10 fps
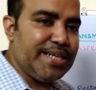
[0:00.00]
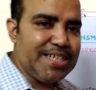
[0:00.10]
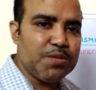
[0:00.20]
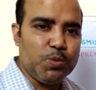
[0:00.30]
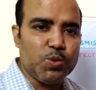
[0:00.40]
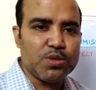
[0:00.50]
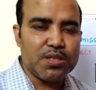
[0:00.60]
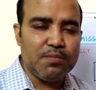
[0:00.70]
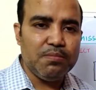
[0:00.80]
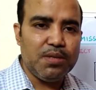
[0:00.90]
textbook
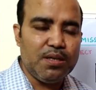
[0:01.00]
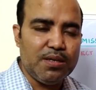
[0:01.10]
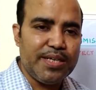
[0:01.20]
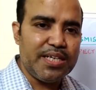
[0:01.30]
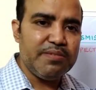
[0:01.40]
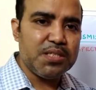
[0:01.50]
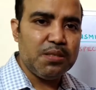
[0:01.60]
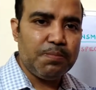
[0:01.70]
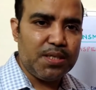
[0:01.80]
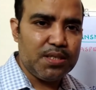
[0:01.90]
some
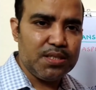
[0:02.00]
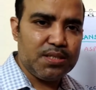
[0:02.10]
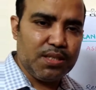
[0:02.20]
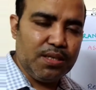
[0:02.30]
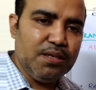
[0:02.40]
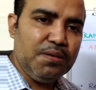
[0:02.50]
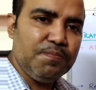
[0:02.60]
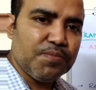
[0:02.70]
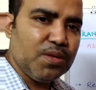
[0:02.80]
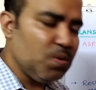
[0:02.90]
derivation part is there,
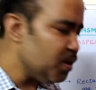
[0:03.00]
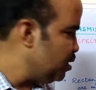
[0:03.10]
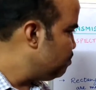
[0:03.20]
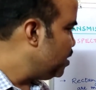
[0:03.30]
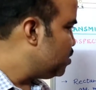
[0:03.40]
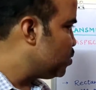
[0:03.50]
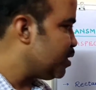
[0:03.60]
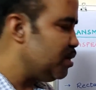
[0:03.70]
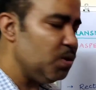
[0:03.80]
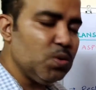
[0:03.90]
okay, you
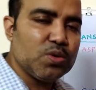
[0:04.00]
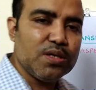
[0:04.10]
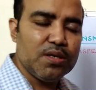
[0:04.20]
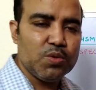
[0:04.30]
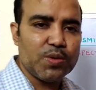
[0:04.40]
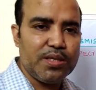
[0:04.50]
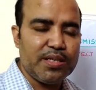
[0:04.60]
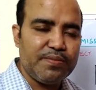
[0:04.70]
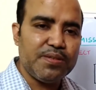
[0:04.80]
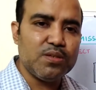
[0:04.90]
can look, you can
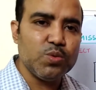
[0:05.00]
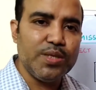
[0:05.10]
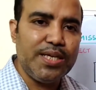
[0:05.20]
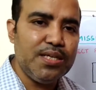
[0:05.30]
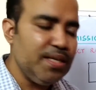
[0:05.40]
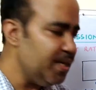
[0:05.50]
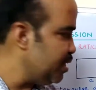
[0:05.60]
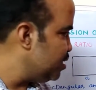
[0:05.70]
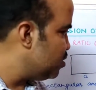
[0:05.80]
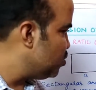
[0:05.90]
refer to that
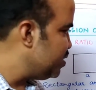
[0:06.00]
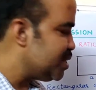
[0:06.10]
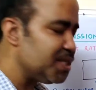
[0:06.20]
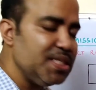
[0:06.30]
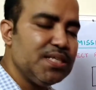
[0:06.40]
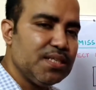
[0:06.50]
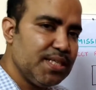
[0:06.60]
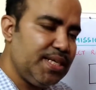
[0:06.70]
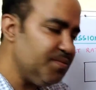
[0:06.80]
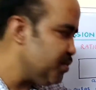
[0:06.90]
and you will see that